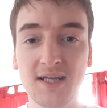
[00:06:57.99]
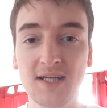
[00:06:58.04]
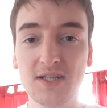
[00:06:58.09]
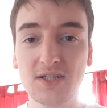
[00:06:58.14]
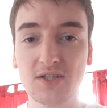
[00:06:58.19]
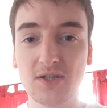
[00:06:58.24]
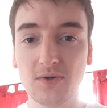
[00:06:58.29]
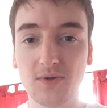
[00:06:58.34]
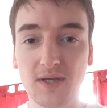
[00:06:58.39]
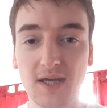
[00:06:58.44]

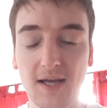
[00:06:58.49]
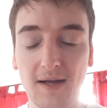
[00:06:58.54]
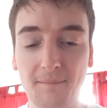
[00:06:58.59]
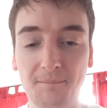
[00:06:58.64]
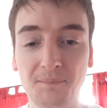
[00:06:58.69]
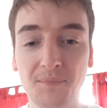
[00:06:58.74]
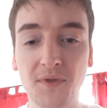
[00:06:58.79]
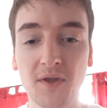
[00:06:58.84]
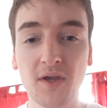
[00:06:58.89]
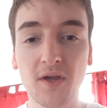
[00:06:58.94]
So yeah,
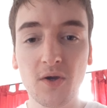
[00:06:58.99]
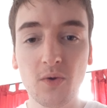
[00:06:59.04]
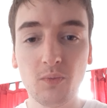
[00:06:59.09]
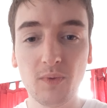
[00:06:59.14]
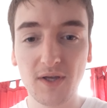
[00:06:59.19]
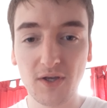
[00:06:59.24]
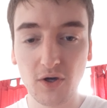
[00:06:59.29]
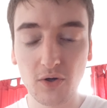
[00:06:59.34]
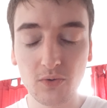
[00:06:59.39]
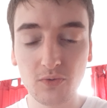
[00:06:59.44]
we
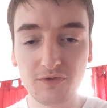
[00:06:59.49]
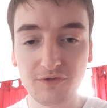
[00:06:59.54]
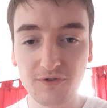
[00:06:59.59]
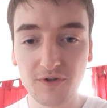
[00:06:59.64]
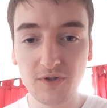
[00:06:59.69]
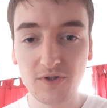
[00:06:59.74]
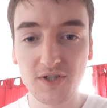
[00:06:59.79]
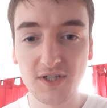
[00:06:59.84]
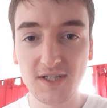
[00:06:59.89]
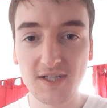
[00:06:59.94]
go
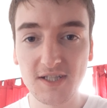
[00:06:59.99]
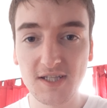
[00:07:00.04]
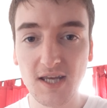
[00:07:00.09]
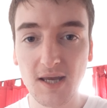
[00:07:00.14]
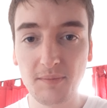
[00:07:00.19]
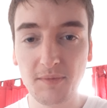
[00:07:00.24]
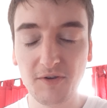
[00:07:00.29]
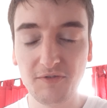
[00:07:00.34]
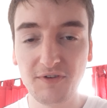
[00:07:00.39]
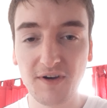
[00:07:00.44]
through to the
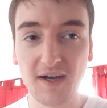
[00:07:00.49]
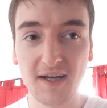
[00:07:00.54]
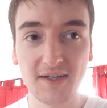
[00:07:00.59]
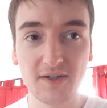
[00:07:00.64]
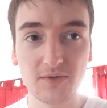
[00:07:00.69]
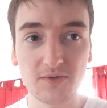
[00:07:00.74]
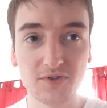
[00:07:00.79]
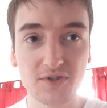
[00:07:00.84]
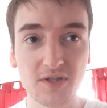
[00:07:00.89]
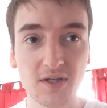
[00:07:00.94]

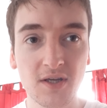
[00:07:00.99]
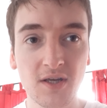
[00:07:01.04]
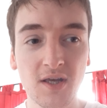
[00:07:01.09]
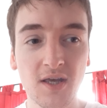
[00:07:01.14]
semi-finals